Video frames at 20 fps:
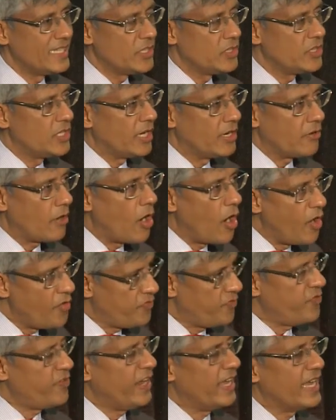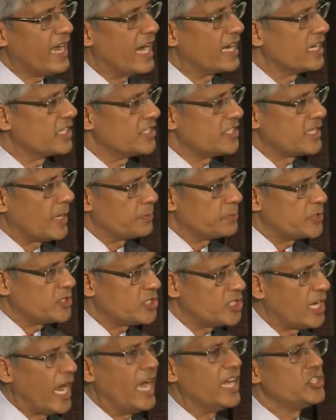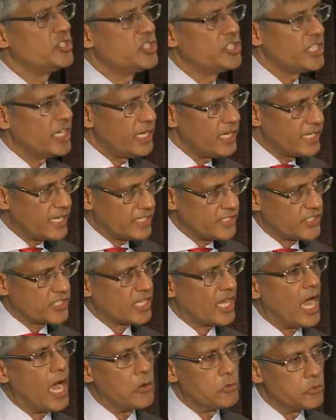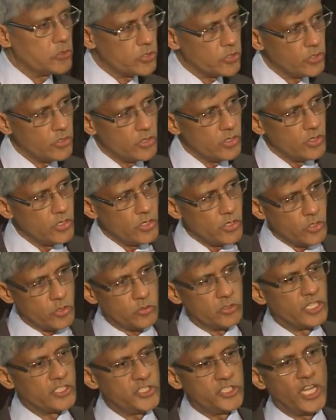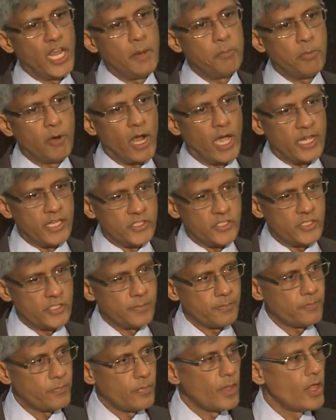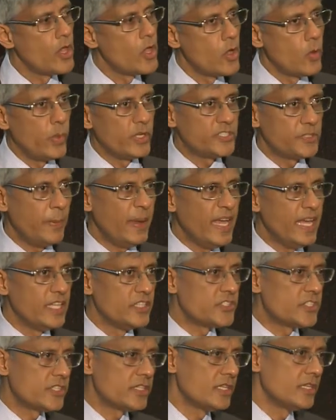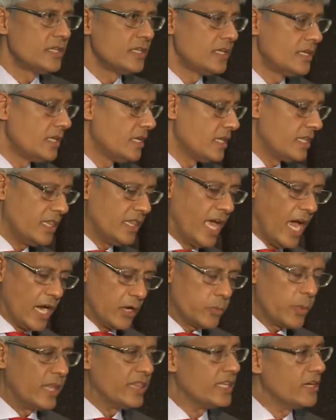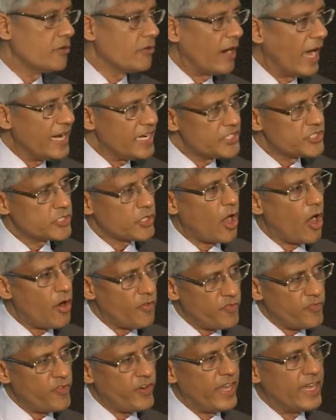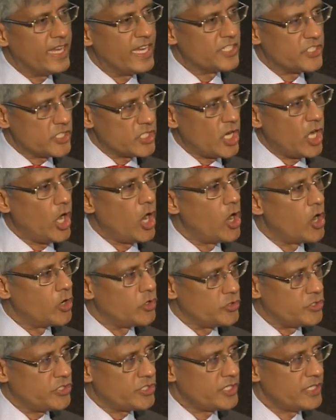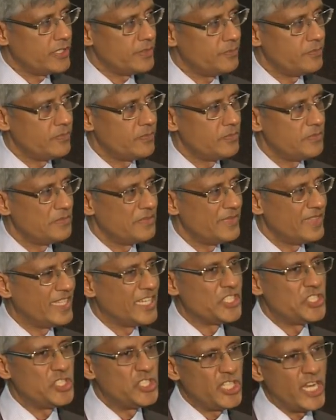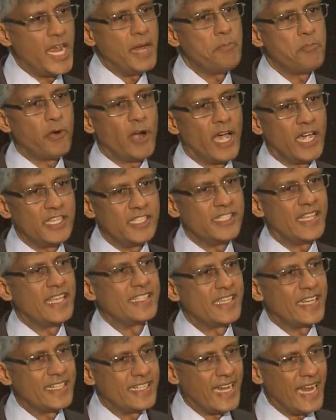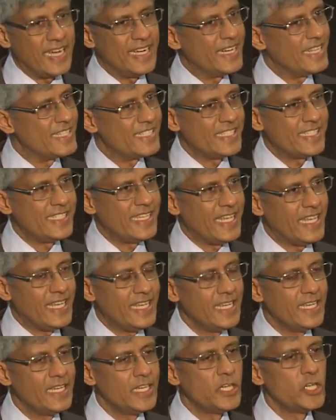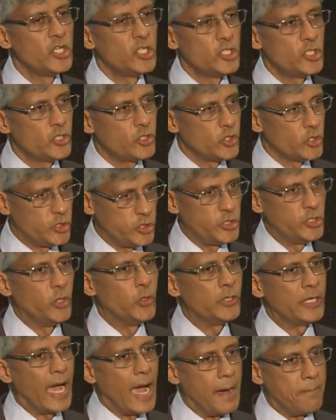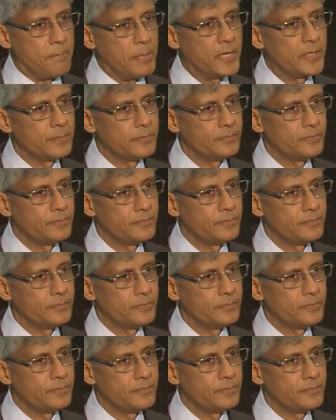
the offering at a substantial discount to the share price, which means that when the rights offering is closed, the share price has a tendency to shoot up.